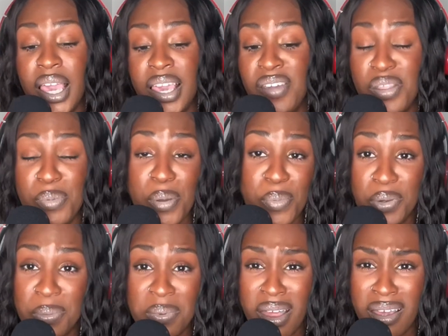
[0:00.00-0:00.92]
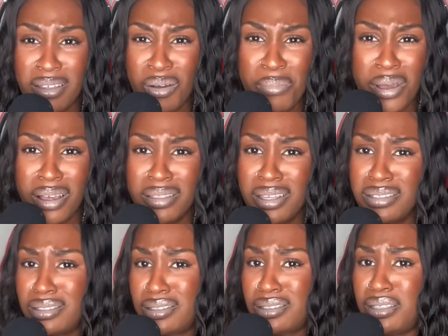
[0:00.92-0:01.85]
Even the people you'd be like, oh my God,
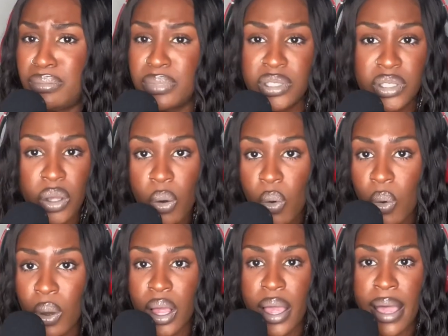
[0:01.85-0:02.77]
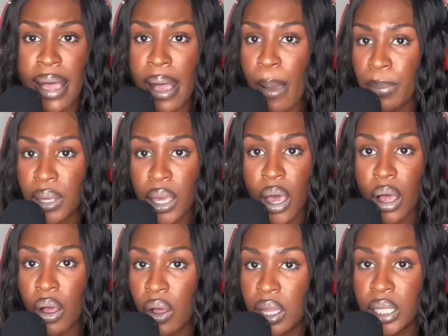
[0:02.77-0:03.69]
they just seem so happy
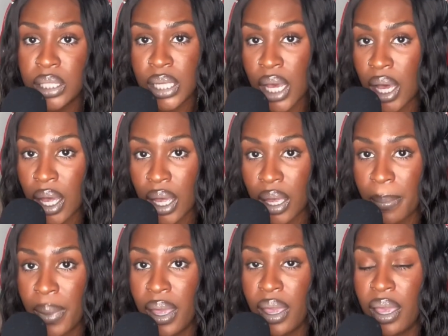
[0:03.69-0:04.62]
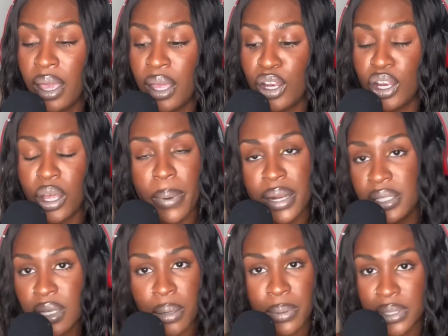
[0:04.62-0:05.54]
all the time.
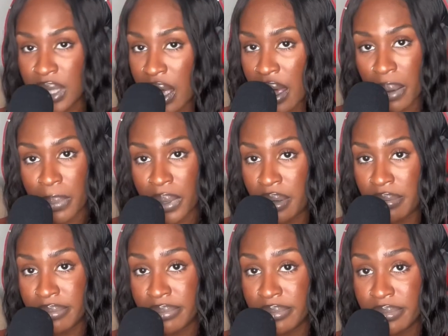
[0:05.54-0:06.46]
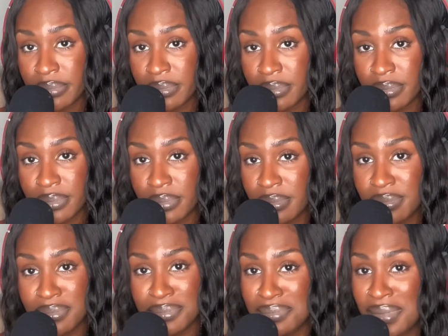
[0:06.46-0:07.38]
Nobody's always that happy.
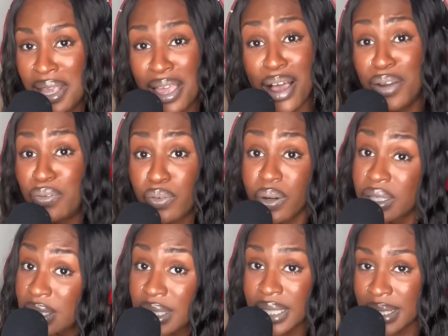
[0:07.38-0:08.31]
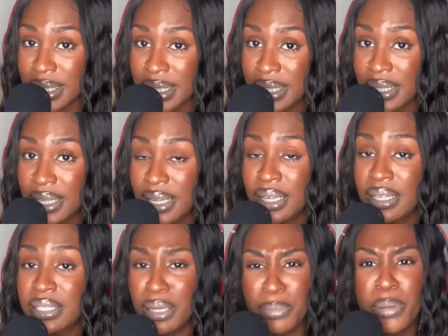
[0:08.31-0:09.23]
Unfortunately,
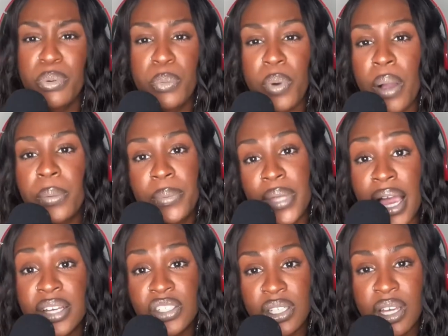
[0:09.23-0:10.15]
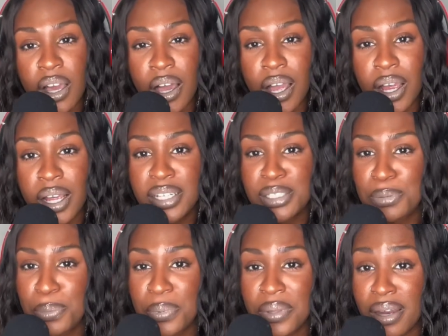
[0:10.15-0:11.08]
some people probably actually are, and
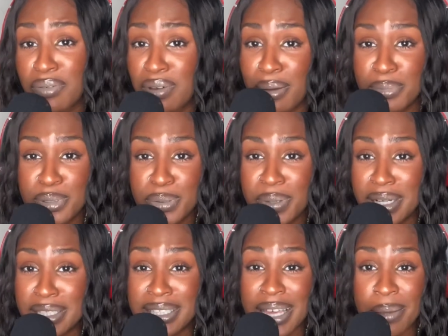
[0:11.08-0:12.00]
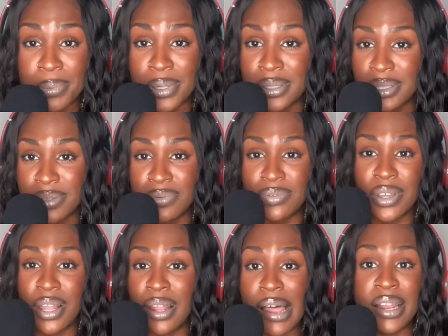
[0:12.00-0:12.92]
it's people that have come to an acceptance
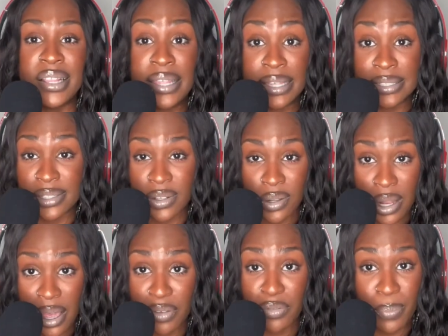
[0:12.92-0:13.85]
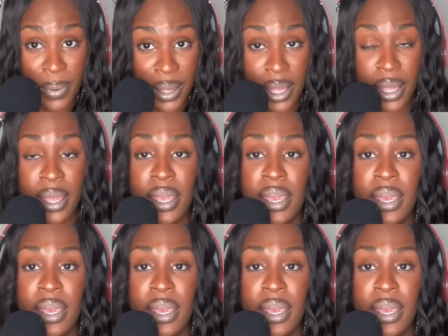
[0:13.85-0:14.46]
of a lot of things in their life, but